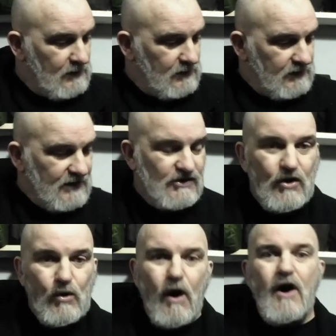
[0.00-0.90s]
There's no
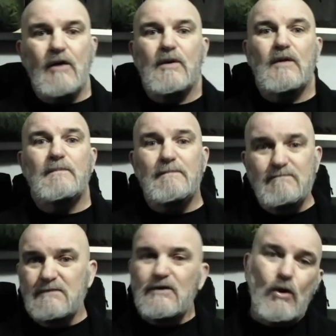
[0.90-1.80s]
horrible
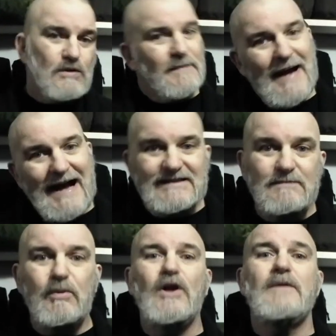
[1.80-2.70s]
loads of padding
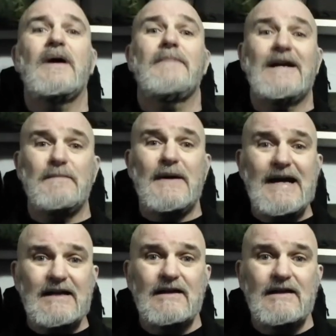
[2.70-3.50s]
pulling my bag back,